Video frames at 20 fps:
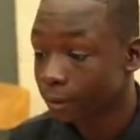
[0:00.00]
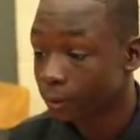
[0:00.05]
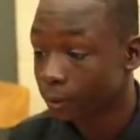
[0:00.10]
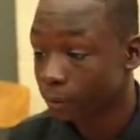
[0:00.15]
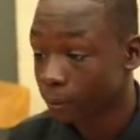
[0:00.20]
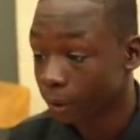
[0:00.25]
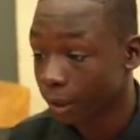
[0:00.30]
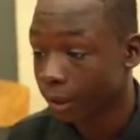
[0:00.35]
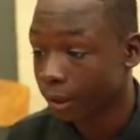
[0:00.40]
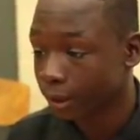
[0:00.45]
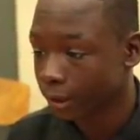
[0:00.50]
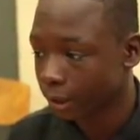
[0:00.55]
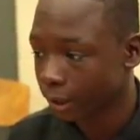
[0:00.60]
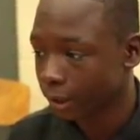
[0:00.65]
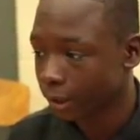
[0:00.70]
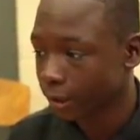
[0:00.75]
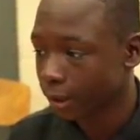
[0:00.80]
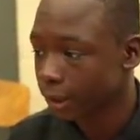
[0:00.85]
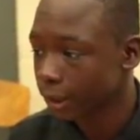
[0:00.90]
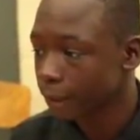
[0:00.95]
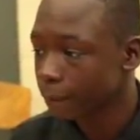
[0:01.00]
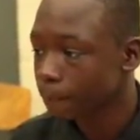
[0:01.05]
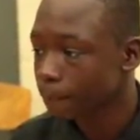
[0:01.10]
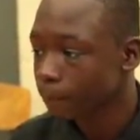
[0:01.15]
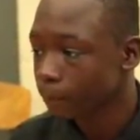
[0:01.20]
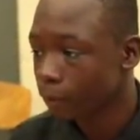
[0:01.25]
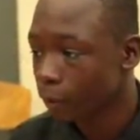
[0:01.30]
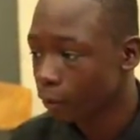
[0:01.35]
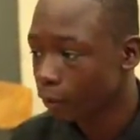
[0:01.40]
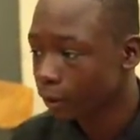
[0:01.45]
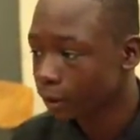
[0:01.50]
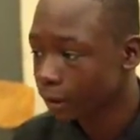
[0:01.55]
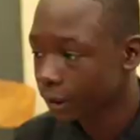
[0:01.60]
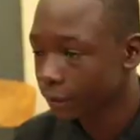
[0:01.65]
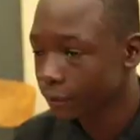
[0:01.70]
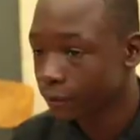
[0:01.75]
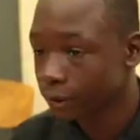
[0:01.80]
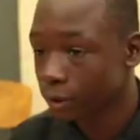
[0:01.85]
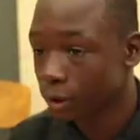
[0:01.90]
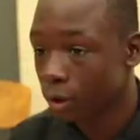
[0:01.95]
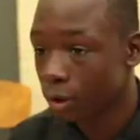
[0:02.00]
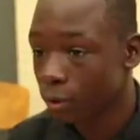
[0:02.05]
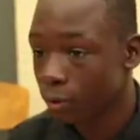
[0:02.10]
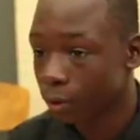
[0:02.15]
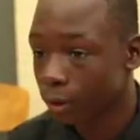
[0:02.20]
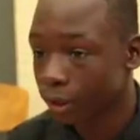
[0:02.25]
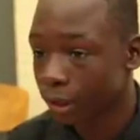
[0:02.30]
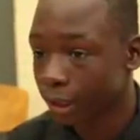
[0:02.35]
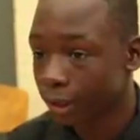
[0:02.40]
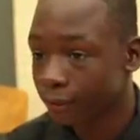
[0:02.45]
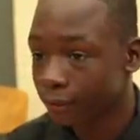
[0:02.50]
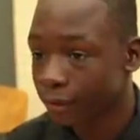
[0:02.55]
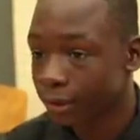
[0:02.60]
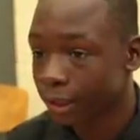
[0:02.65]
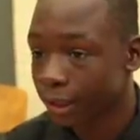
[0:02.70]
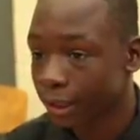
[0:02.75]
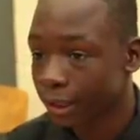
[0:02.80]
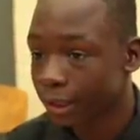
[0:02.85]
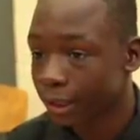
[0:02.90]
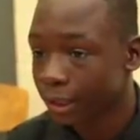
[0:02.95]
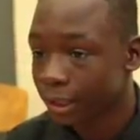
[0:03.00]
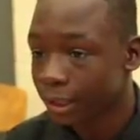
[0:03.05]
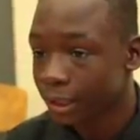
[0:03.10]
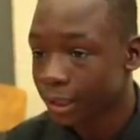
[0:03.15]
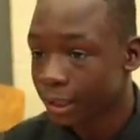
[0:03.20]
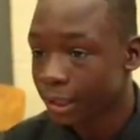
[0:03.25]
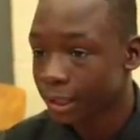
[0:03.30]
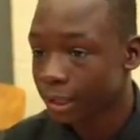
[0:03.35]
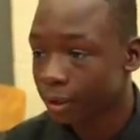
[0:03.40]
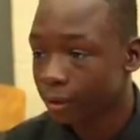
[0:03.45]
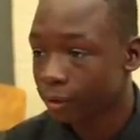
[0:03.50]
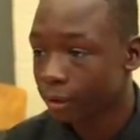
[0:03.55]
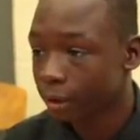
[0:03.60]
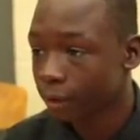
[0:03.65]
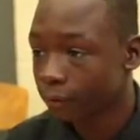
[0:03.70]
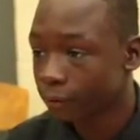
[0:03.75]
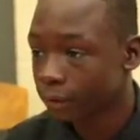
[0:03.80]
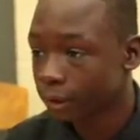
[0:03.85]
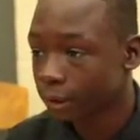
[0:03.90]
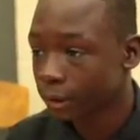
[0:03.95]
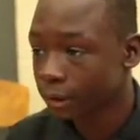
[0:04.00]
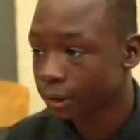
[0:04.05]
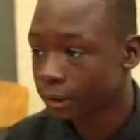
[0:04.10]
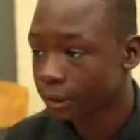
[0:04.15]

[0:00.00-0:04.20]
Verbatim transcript: right. Like he Always give us homework every day. He don't never let us